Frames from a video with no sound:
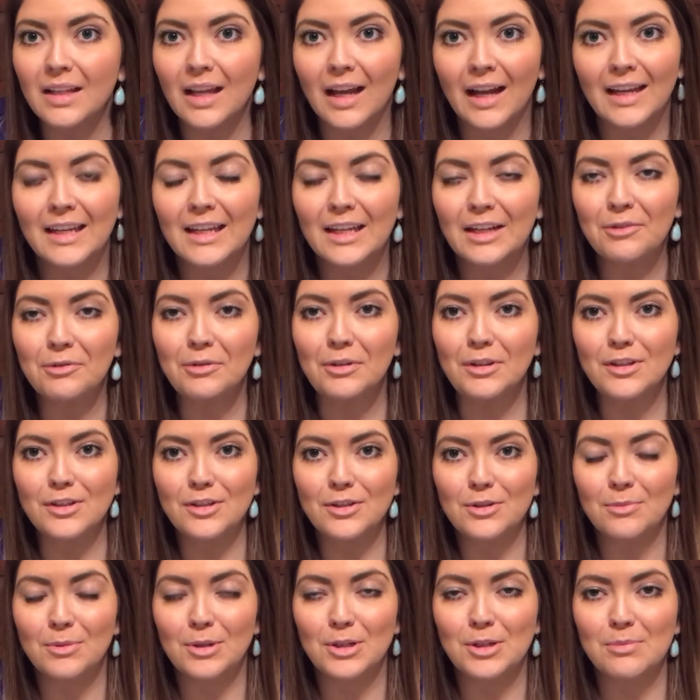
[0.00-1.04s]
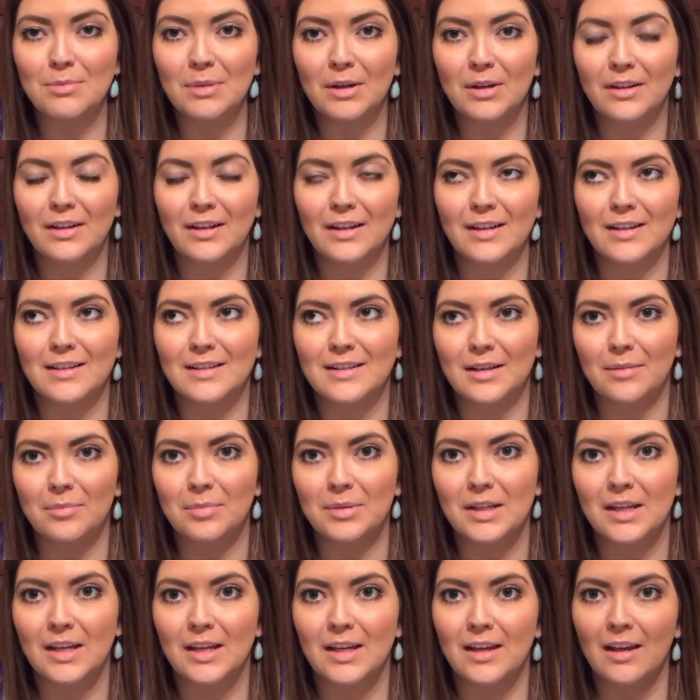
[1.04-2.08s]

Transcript: I can't really do much about it except